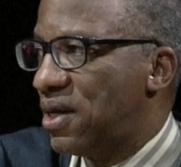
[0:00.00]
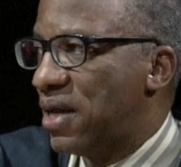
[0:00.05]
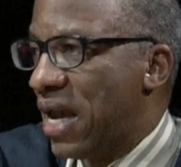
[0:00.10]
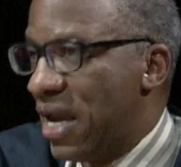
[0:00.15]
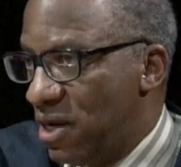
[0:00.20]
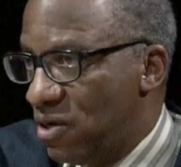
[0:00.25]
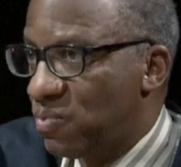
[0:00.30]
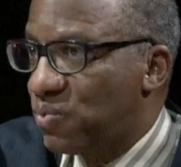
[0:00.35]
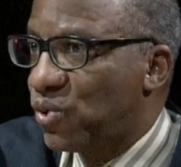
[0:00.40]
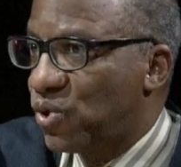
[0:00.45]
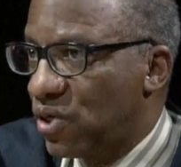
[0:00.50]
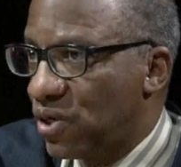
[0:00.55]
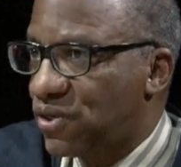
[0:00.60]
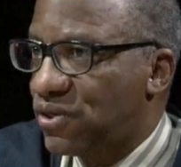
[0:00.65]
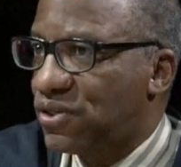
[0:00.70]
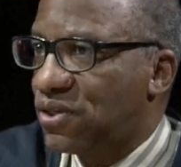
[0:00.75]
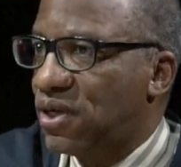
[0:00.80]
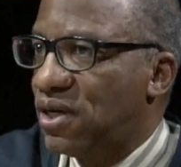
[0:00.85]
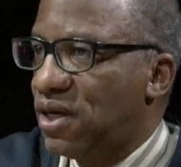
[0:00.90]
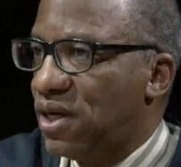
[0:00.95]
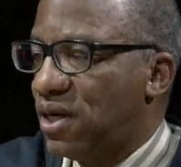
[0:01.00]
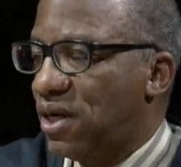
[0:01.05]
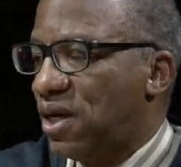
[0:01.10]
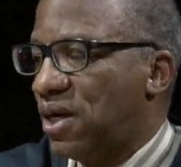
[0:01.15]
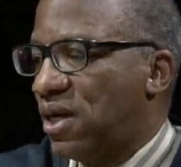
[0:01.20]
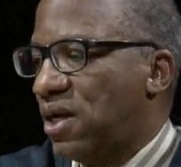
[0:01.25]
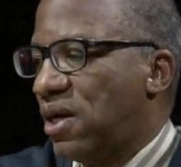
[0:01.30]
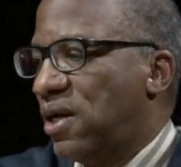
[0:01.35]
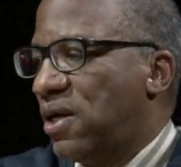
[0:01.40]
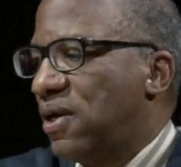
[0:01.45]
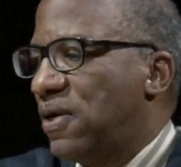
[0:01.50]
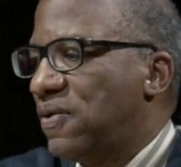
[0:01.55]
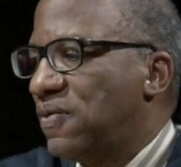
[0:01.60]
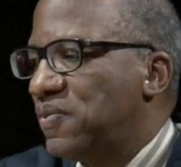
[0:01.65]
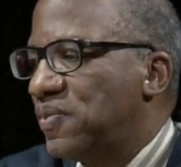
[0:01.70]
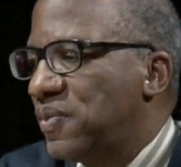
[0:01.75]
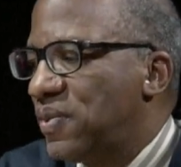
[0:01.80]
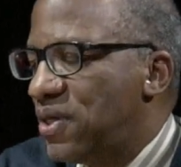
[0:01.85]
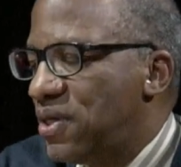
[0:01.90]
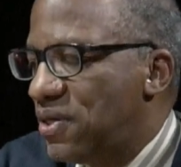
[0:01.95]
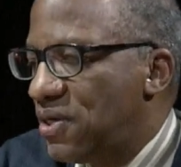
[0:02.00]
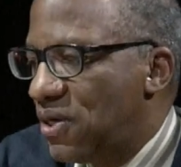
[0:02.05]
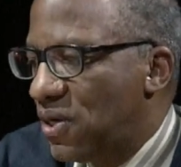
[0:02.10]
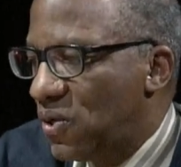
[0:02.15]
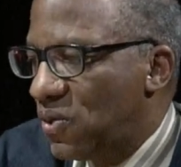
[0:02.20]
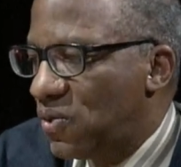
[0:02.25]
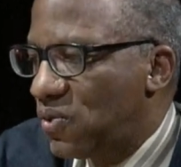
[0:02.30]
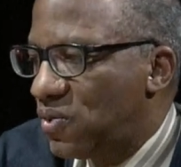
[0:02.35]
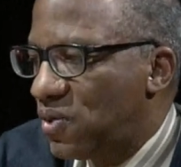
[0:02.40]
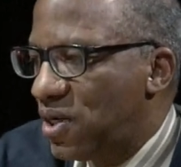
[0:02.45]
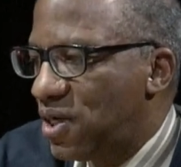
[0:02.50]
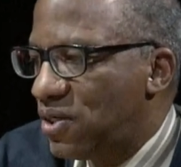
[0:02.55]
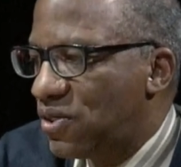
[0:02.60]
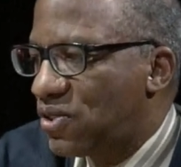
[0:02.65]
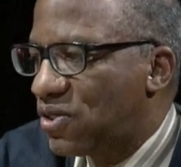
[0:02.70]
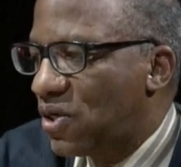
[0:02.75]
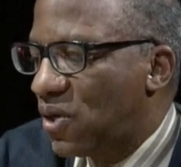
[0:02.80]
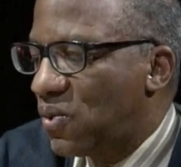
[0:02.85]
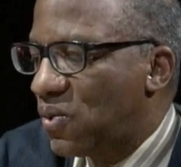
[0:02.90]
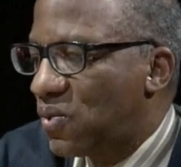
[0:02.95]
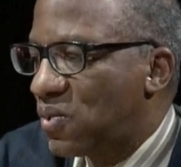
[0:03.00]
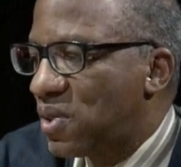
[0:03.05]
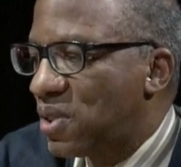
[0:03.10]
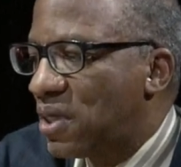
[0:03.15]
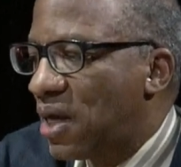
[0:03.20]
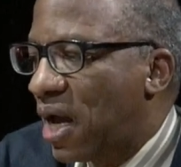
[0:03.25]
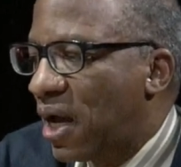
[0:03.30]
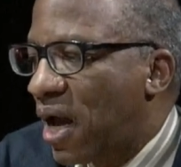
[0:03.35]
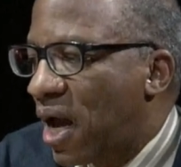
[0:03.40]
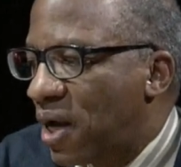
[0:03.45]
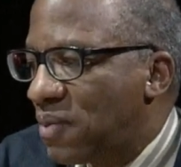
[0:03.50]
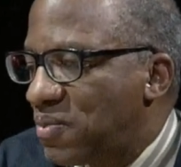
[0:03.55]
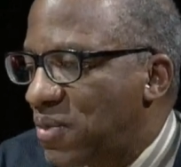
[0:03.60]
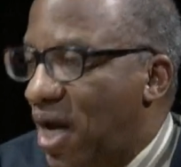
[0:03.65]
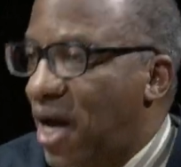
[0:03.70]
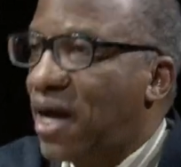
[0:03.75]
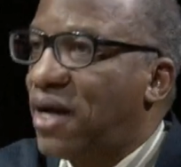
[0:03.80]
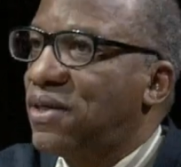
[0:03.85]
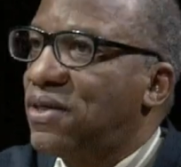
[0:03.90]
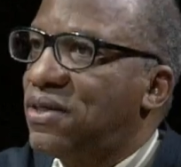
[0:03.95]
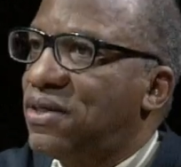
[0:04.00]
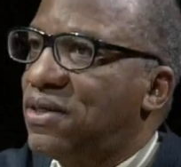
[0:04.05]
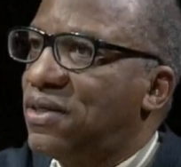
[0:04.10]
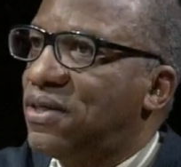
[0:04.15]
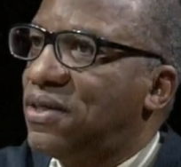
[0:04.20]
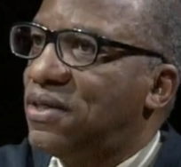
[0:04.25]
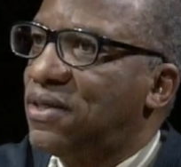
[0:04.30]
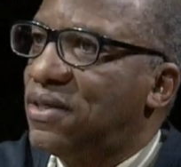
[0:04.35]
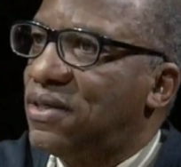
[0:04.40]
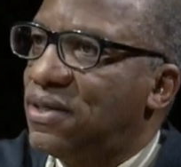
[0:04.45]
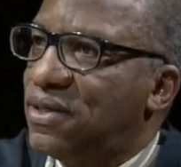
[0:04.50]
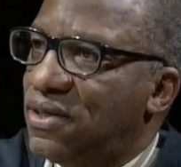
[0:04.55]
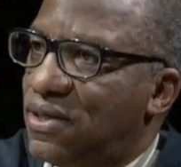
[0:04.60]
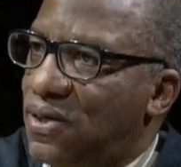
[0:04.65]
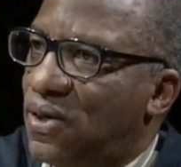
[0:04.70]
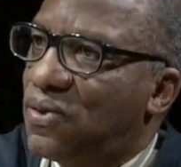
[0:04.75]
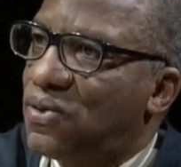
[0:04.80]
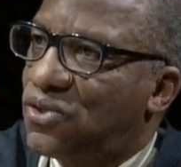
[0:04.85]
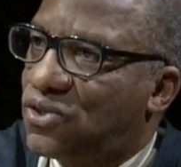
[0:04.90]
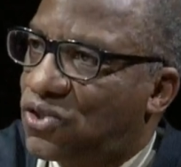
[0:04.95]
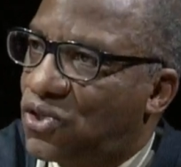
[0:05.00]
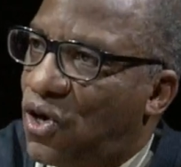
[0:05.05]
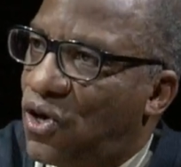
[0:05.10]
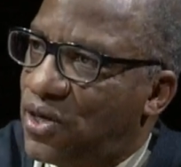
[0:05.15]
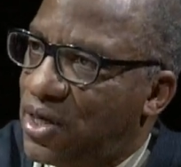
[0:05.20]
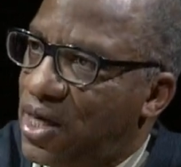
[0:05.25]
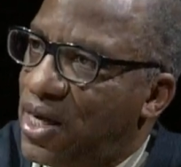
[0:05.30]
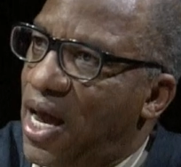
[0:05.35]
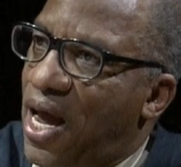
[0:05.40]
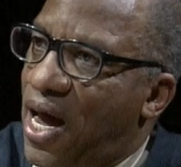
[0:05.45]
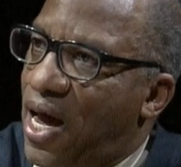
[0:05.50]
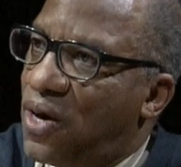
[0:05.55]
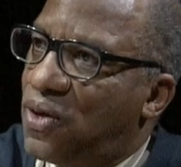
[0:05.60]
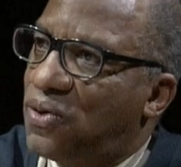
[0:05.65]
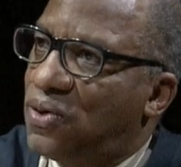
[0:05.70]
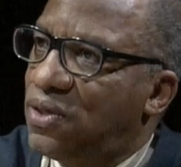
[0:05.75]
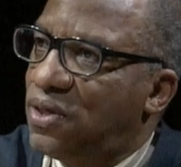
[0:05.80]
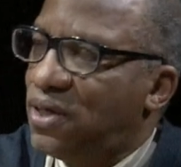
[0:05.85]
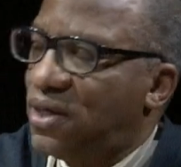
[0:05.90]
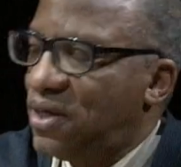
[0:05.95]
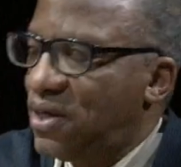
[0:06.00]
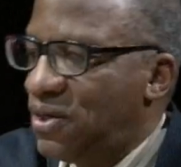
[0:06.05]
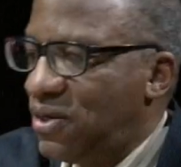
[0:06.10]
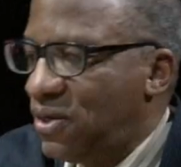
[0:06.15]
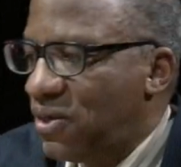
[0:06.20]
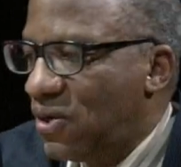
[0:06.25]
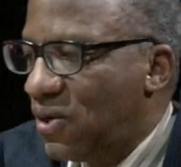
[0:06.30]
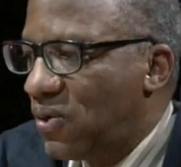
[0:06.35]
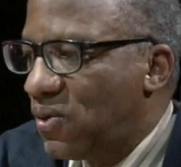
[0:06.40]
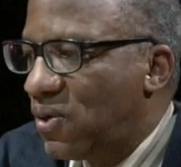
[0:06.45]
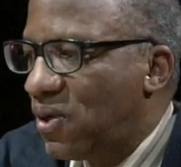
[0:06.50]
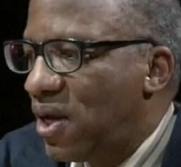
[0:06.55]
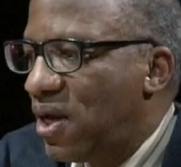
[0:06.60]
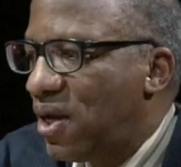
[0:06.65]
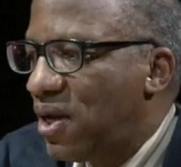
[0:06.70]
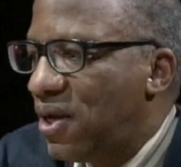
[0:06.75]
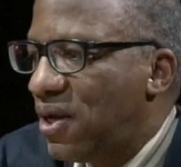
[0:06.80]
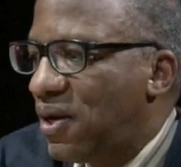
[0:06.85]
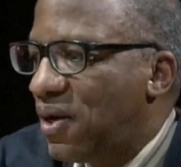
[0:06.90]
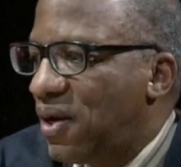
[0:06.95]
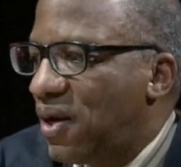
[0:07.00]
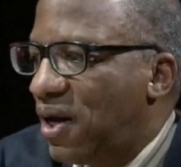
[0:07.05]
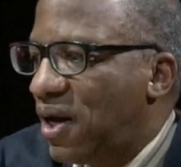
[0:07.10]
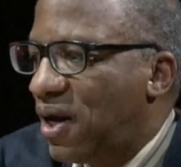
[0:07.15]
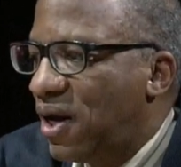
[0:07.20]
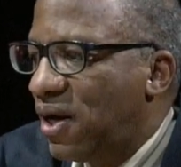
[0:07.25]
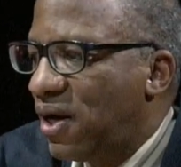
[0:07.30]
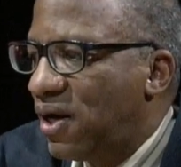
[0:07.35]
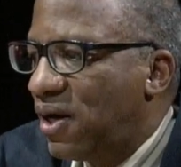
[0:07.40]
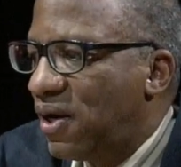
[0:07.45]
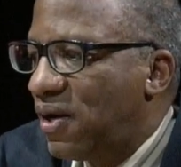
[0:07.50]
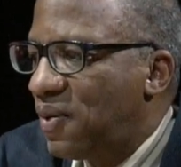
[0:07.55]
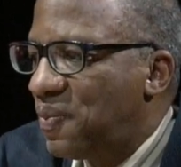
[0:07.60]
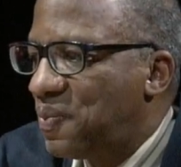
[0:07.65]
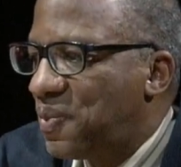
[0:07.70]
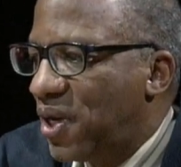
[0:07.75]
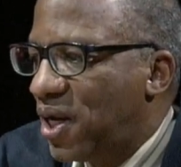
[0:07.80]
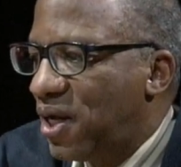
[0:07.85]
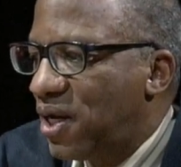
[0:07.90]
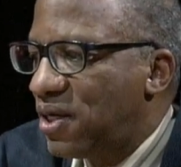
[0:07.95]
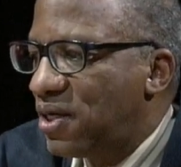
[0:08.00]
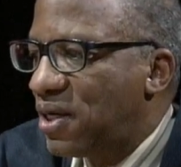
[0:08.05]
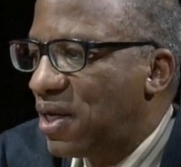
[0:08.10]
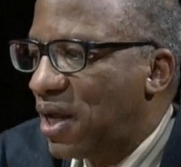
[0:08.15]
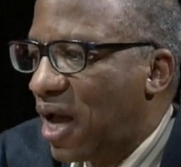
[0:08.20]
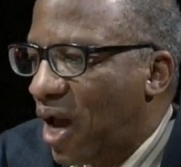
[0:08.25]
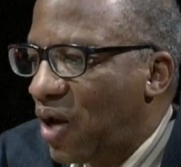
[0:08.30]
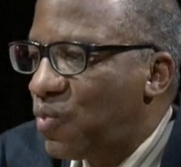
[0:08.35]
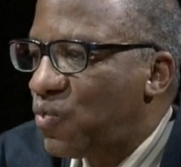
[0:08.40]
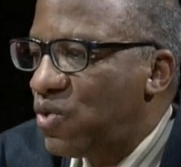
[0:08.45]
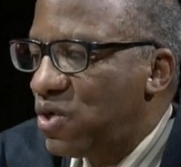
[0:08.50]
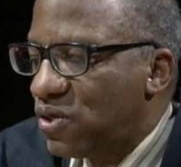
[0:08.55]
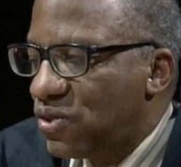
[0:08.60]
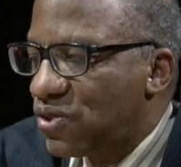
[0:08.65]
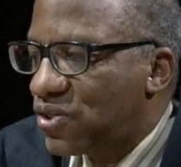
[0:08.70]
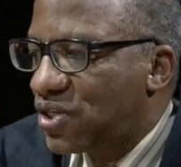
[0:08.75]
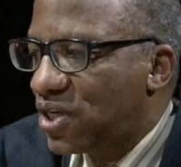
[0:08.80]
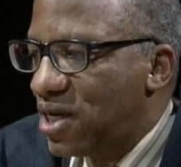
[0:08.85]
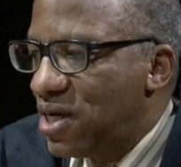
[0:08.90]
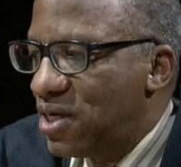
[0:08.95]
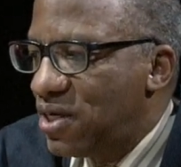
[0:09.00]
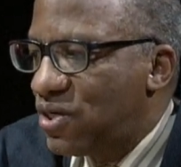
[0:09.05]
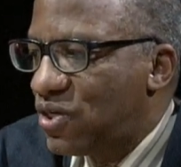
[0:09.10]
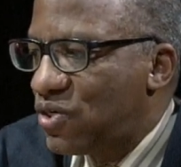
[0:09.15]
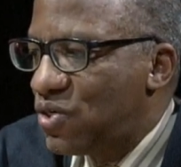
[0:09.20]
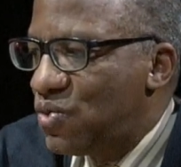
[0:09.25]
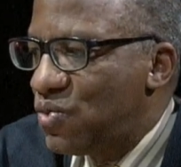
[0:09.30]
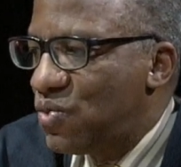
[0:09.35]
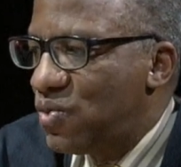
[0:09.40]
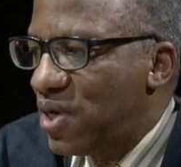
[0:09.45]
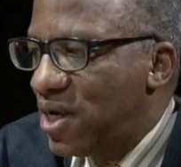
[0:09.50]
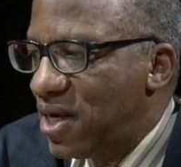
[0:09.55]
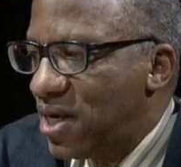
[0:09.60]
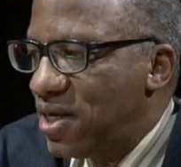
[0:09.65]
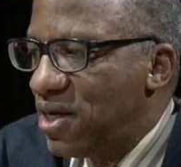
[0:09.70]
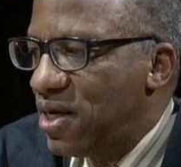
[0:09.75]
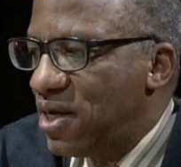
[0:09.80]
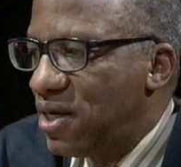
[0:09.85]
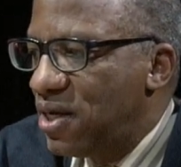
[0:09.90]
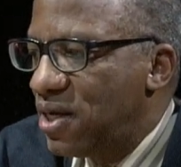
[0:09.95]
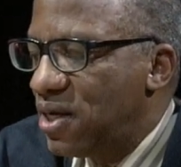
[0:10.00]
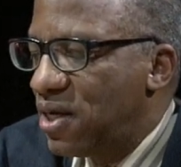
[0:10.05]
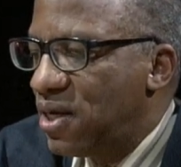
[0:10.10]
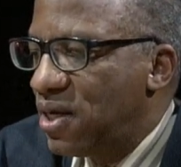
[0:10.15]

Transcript: eight books, mm-hmm, um, you know, and so I'm not, you know, starting out, right, you know, uh, but I will say to any